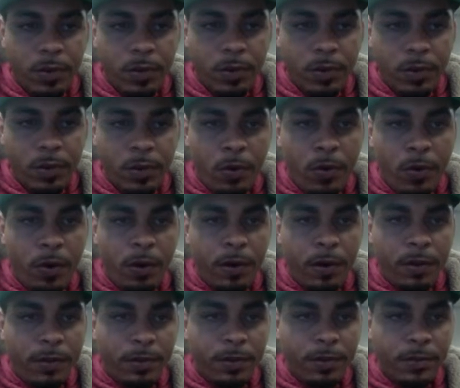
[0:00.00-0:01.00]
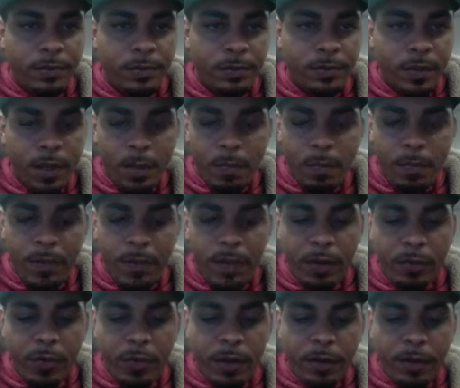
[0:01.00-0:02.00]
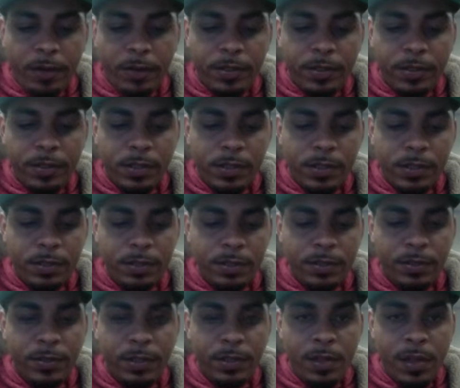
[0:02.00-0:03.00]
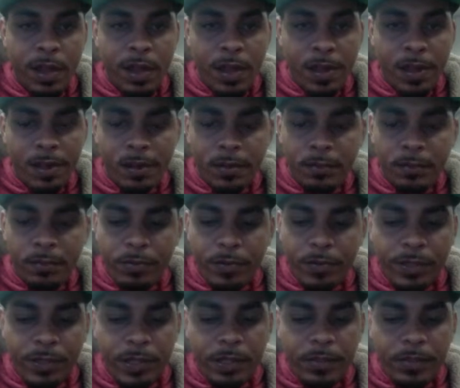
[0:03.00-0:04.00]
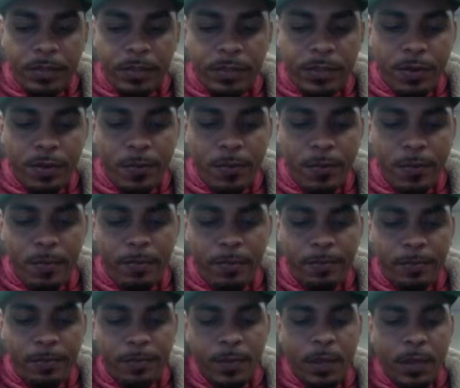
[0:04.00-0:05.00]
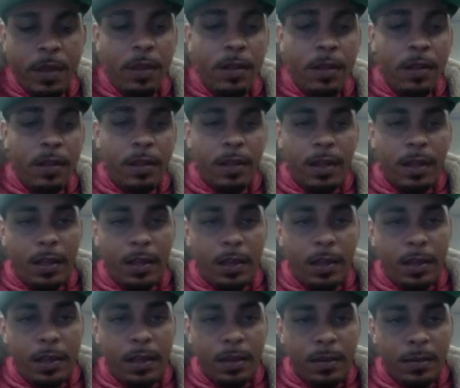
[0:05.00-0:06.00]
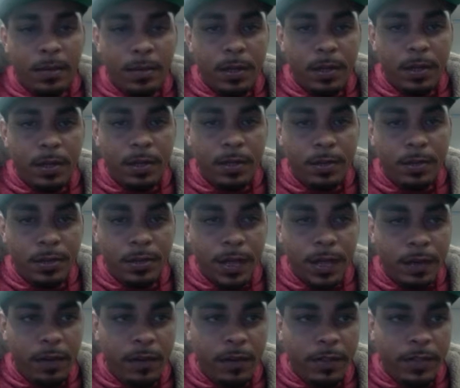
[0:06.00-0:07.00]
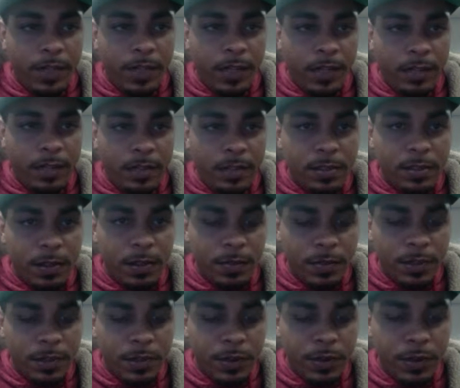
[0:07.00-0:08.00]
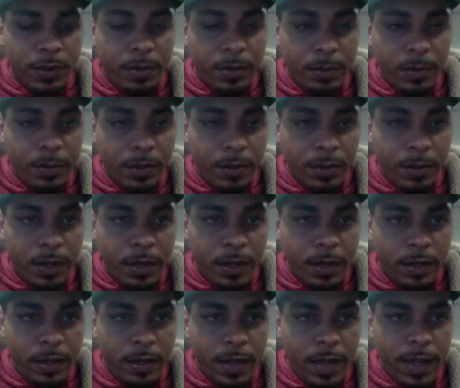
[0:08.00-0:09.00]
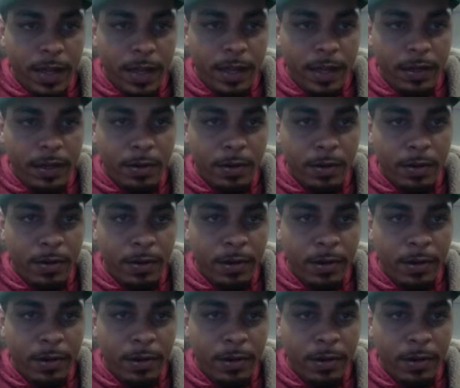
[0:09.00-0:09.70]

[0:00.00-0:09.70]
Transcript: or Big Records Presents, and can't even see it because it's off the screen, but I'm gonna go ahead and highlight it all.